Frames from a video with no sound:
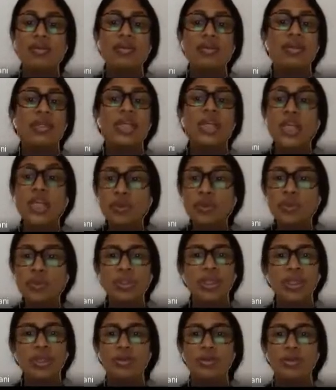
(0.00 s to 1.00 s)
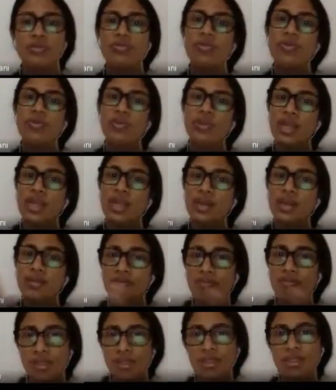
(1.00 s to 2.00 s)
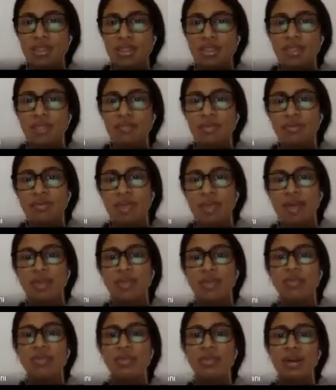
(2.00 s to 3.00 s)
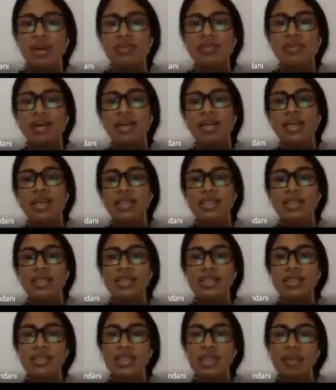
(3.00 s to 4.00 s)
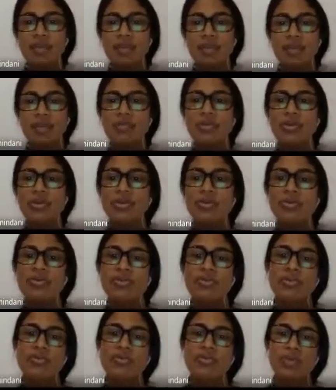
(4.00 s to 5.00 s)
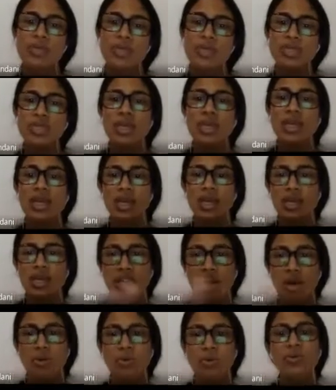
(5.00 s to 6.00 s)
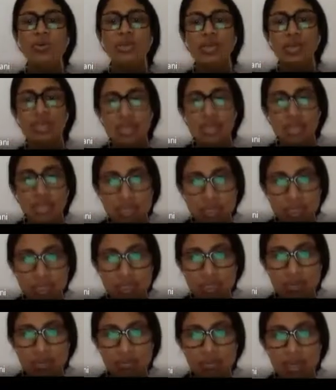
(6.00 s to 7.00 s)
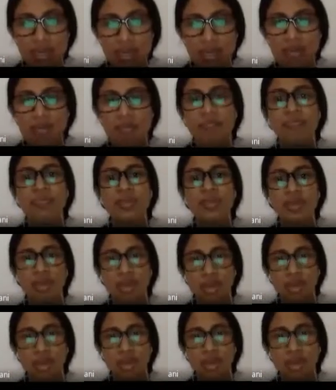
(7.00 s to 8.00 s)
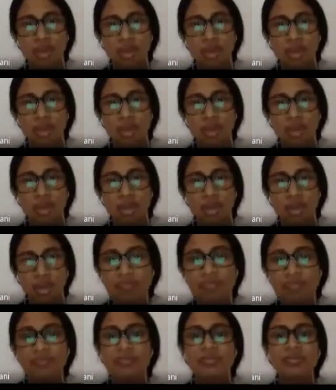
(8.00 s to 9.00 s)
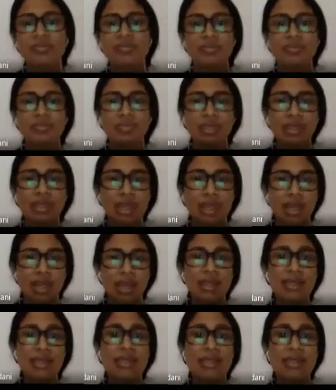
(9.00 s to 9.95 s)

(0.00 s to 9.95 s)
new thing for that the German bank to provide financial stability policy of the book, because now there is a central bank in the Germany, and